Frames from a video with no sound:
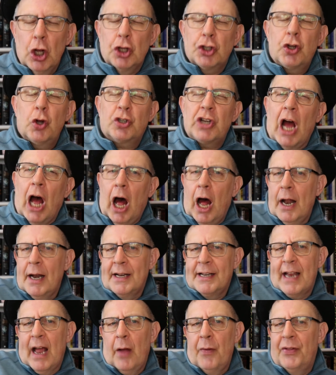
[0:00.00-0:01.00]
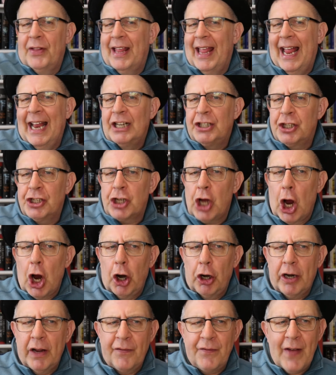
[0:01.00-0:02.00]
So to hunt down the ancient
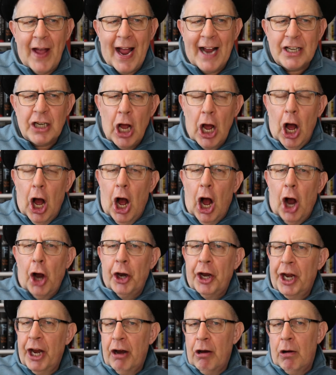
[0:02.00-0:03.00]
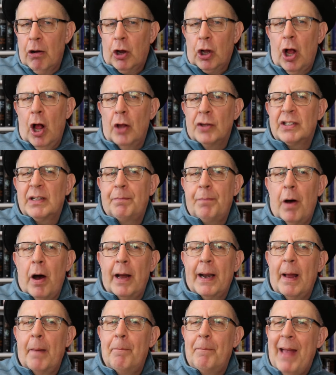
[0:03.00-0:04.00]
artifact, our hero calls
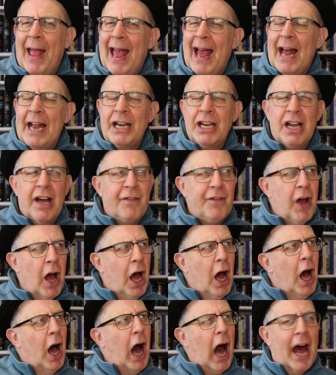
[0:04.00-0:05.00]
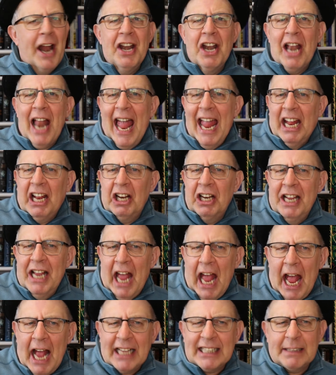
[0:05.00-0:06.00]
upon a band of
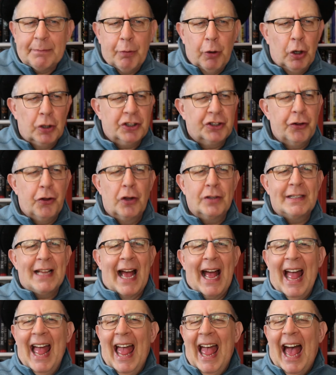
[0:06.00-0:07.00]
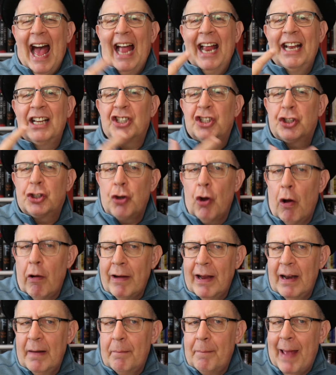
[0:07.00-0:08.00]
unlikely experts. There's a
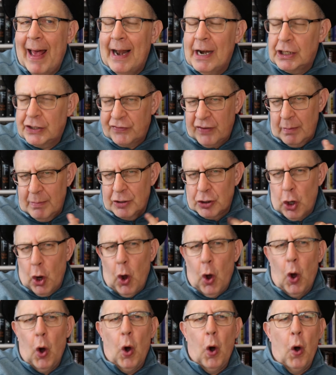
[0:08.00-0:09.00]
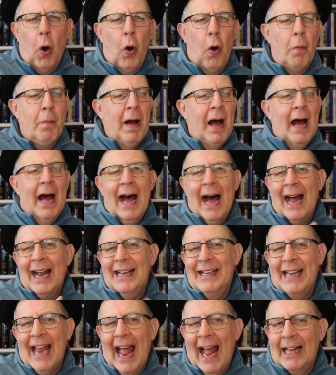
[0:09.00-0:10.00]
historian banished from his home, a
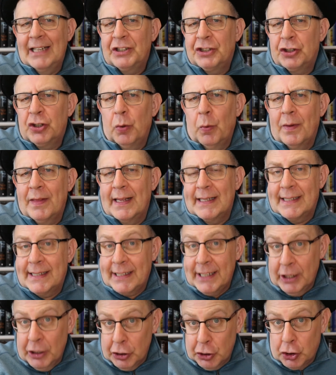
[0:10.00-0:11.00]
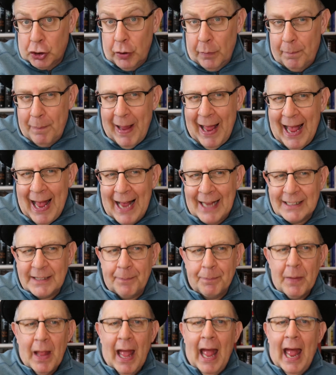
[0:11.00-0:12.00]
dancer with a sinister past,
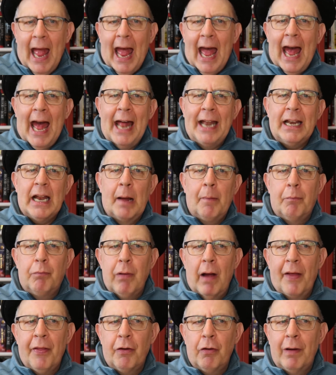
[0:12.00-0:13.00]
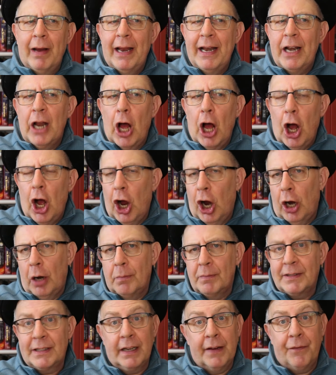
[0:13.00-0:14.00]
and a brother in
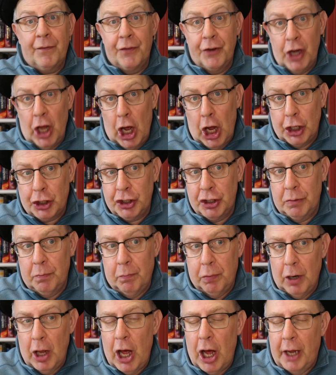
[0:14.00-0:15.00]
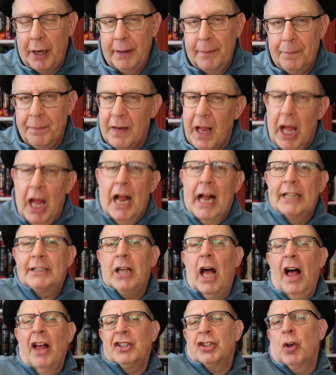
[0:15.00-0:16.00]
arms, if not in blood.
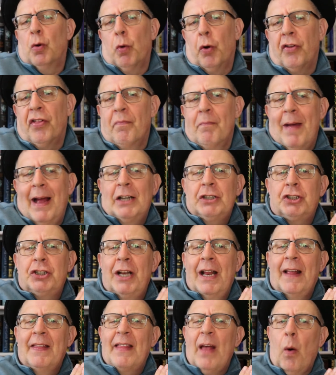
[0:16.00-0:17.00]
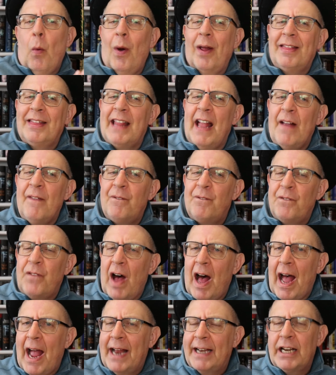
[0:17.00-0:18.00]
It's also worth mentioning that what they
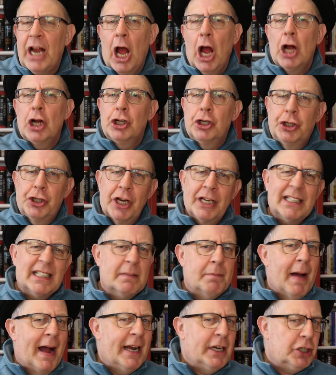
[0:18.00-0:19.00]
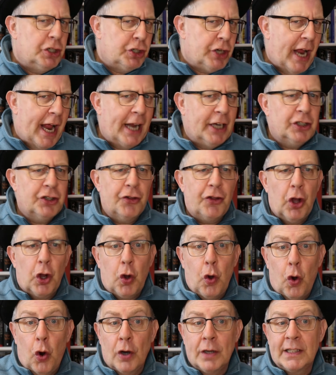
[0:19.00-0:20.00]
find just might change the
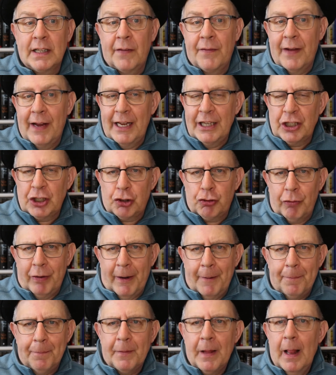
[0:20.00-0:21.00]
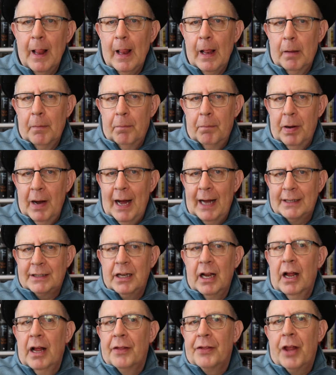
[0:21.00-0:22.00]
course of history,
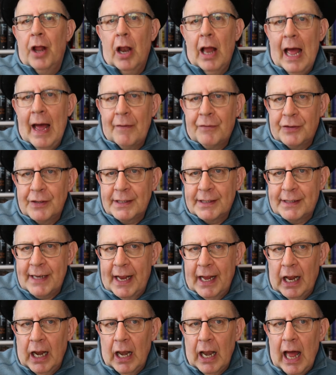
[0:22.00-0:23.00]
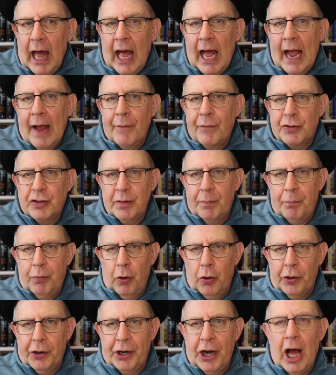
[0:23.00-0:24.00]
but they'll have to stay alive to
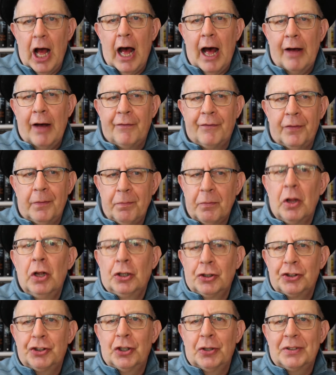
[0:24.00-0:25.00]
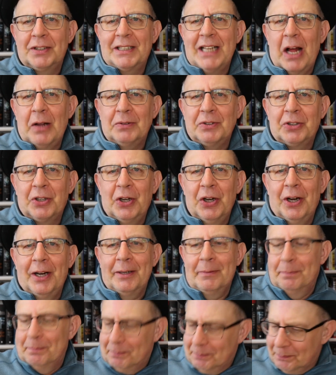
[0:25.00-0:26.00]
pull it off. So sounds
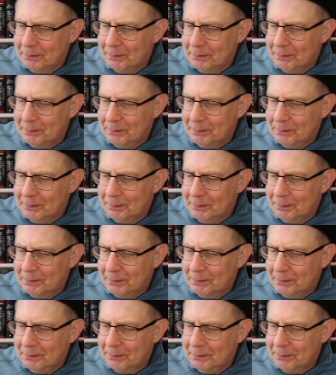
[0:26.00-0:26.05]
good.